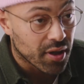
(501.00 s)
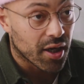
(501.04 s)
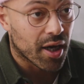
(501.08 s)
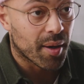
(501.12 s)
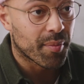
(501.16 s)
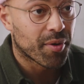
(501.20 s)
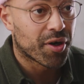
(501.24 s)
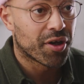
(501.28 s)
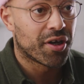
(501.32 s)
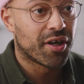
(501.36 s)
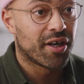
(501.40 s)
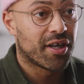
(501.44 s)

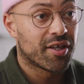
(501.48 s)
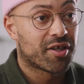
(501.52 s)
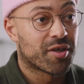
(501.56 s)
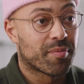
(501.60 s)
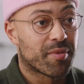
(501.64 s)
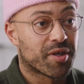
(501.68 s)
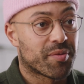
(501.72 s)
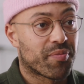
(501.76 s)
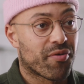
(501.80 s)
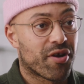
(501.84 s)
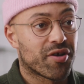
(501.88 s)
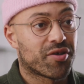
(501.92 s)
I'm gonna need some
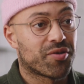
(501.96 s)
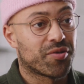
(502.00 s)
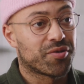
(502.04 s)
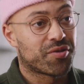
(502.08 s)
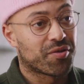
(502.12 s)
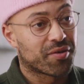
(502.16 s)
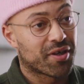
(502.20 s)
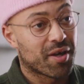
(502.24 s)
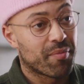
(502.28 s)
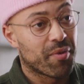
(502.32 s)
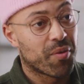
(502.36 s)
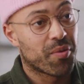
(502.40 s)
espresso,
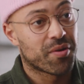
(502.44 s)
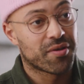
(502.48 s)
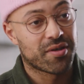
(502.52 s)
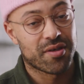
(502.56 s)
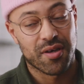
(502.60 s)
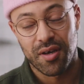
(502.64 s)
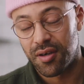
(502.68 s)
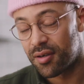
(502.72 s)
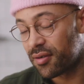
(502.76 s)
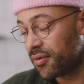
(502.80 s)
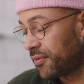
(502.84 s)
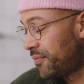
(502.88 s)
so give me one
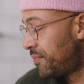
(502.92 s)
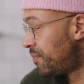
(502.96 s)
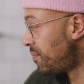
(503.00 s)
sec.